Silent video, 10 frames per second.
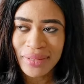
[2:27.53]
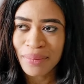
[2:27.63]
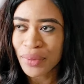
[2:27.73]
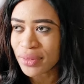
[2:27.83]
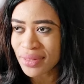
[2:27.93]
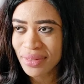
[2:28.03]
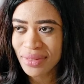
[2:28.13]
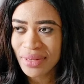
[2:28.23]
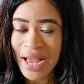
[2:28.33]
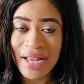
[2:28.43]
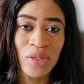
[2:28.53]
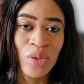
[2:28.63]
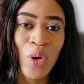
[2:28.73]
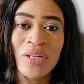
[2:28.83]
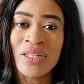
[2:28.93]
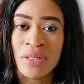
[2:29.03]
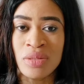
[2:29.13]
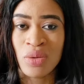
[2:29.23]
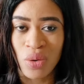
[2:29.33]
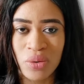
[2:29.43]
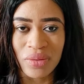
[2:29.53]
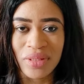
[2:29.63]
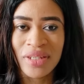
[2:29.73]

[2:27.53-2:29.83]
But as God is God,